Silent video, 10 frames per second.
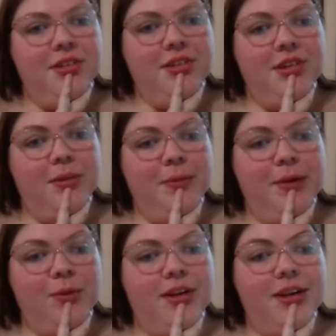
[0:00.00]
He's gonna
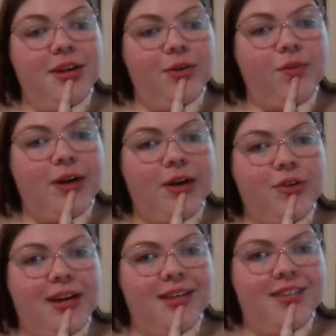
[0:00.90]
be ridiculed for how
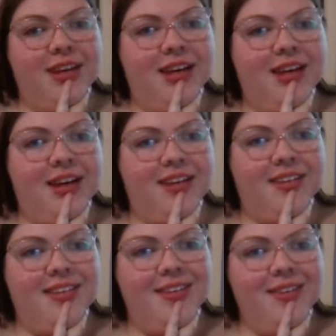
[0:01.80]
crazy he is.